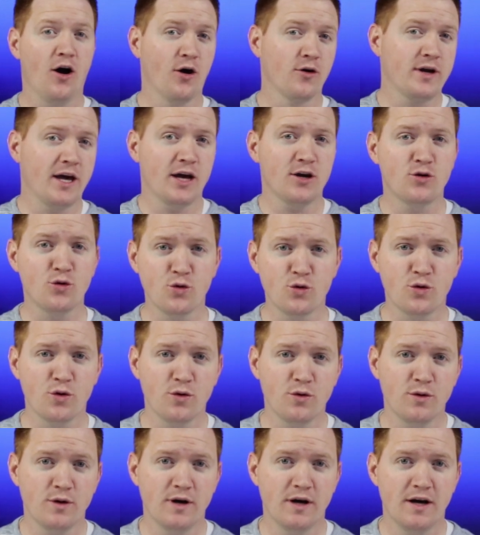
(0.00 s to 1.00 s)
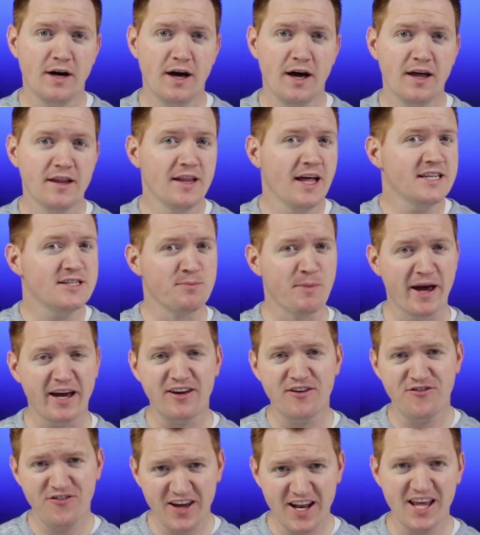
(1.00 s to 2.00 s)
Okay, Gugu, let's
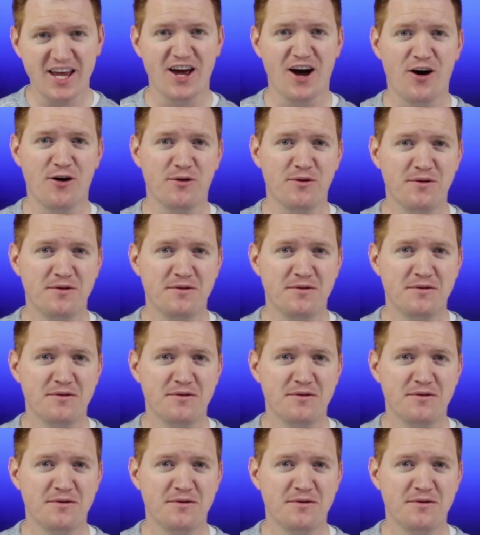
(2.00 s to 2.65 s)
make a video.